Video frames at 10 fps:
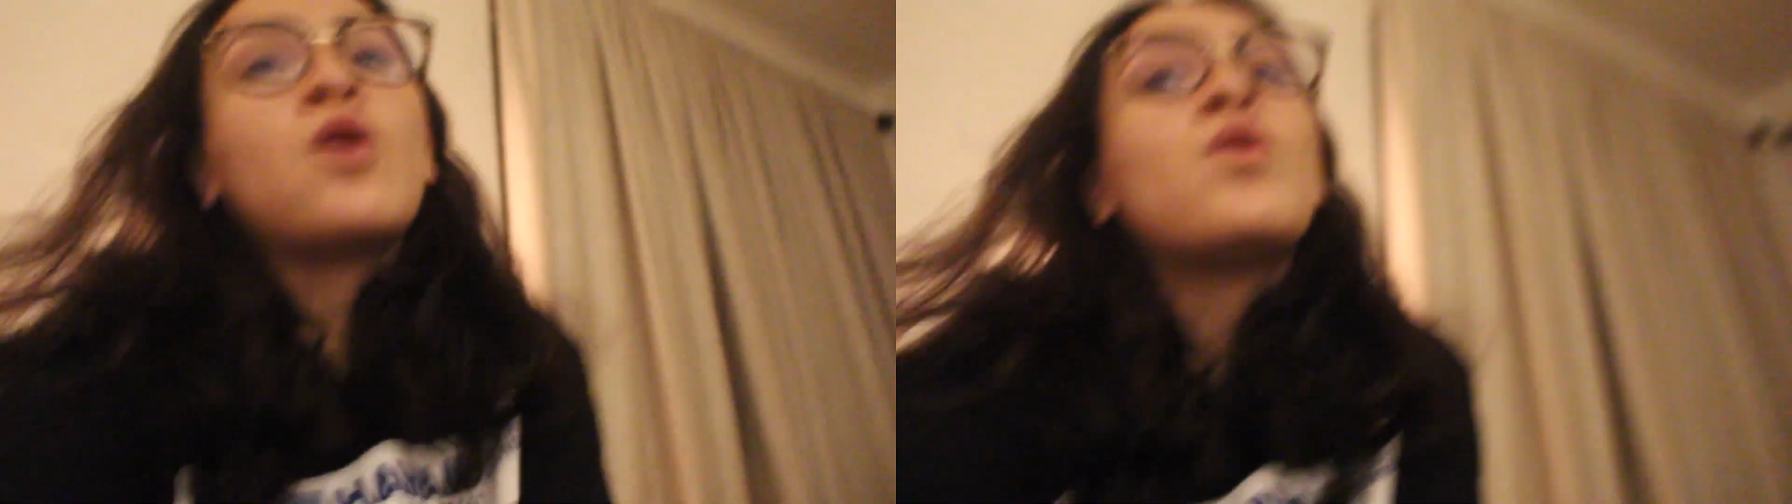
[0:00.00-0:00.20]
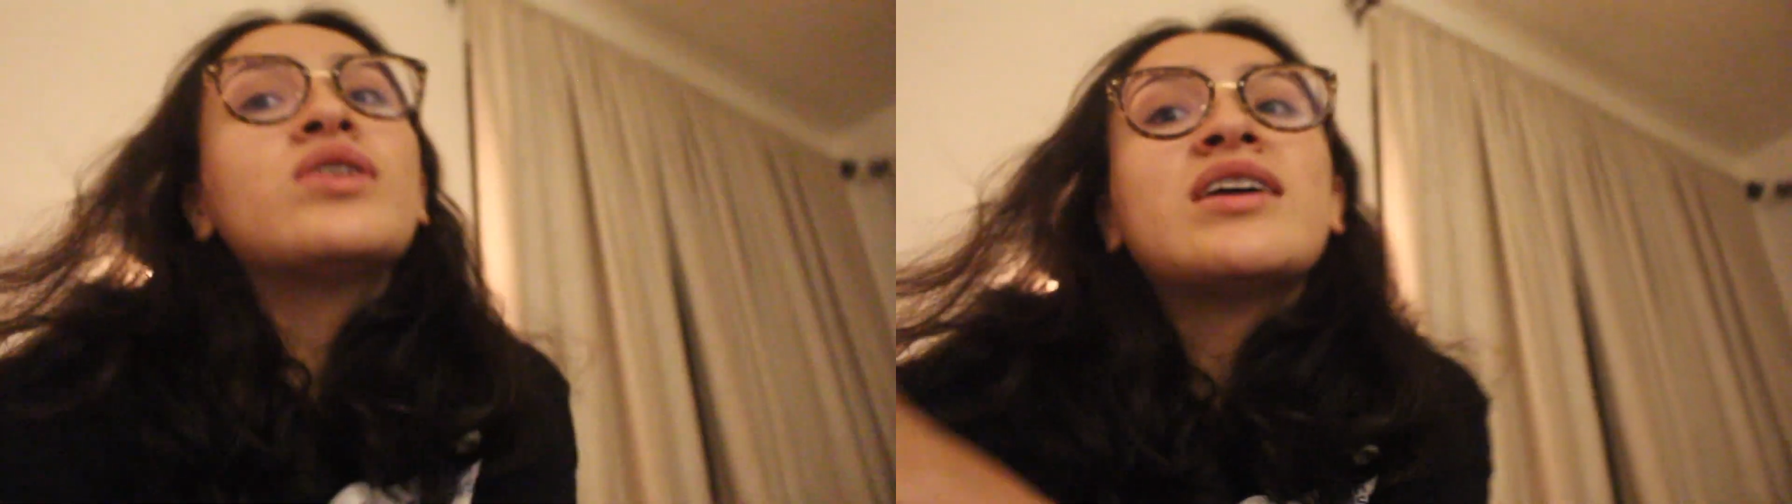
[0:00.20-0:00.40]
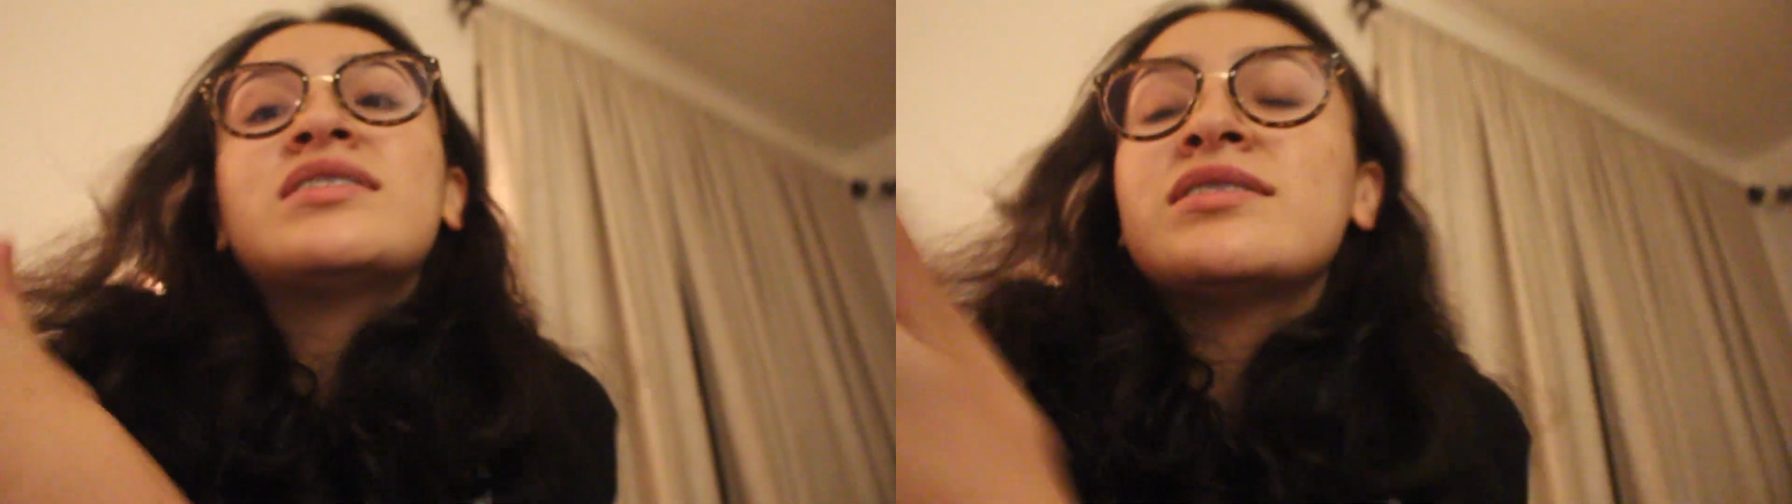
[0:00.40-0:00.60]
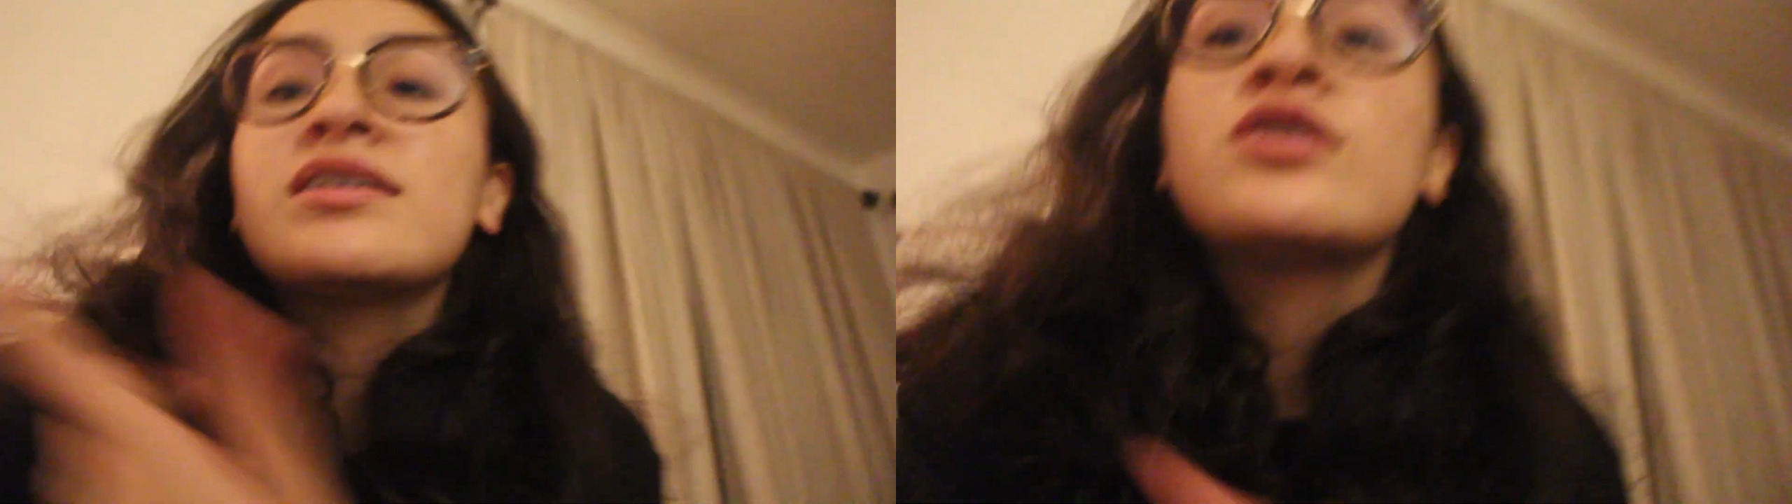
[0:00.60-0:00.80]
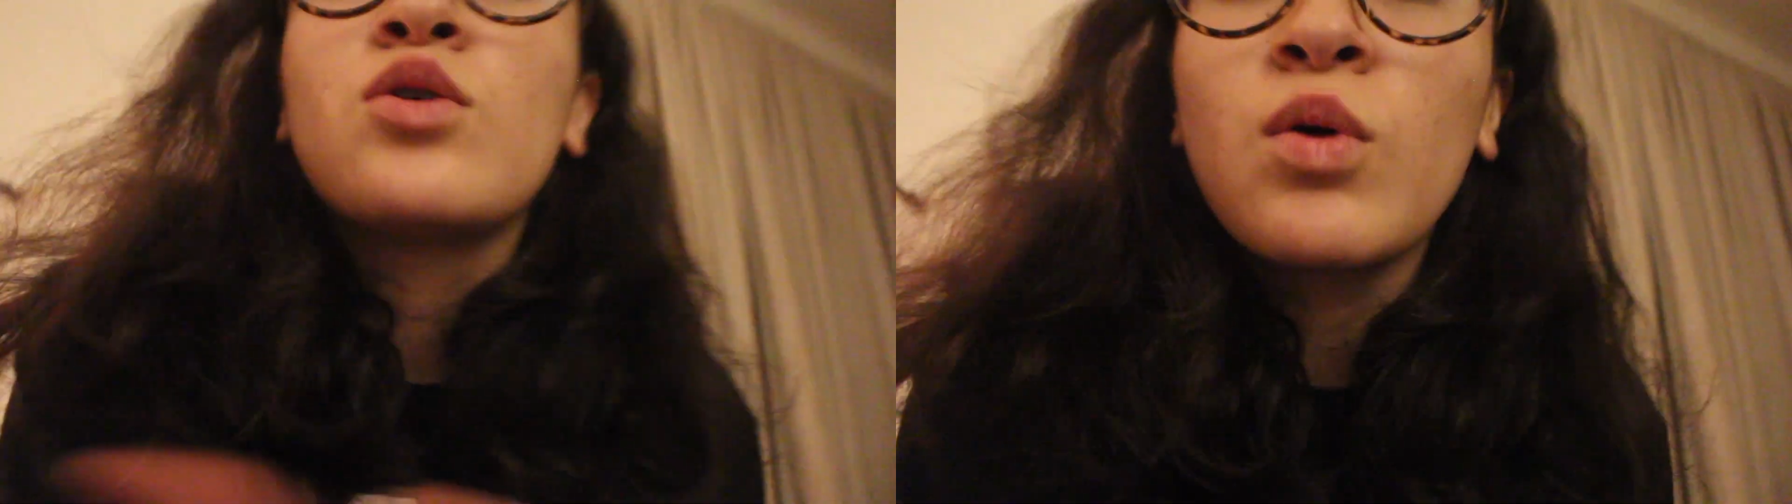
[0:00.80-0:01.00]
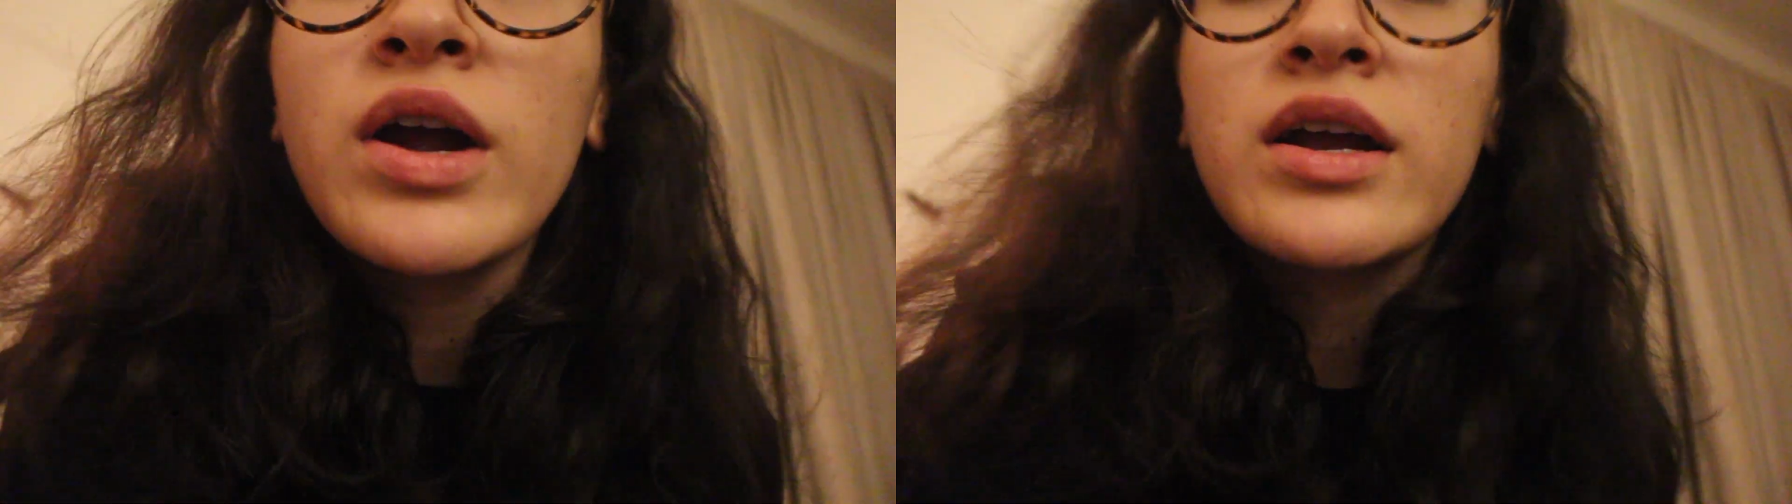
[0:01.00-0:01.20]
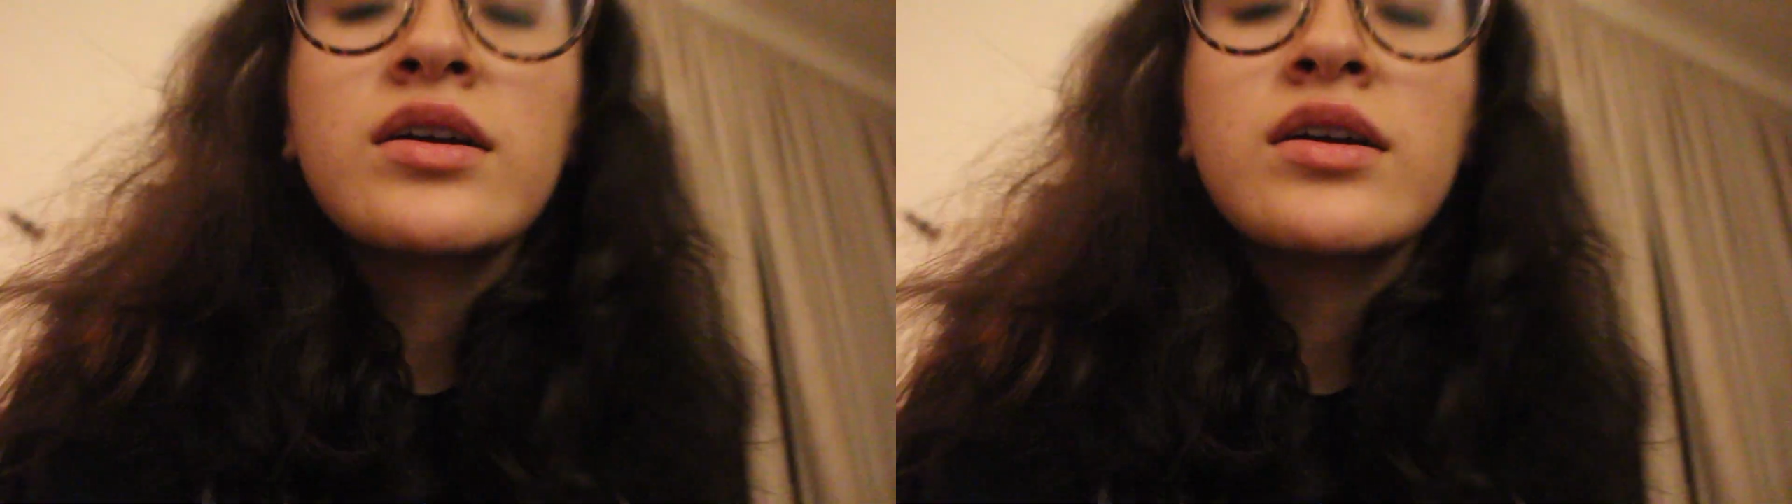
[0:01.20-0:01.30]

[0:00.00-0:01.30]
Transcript: oh yes, it's gonna work,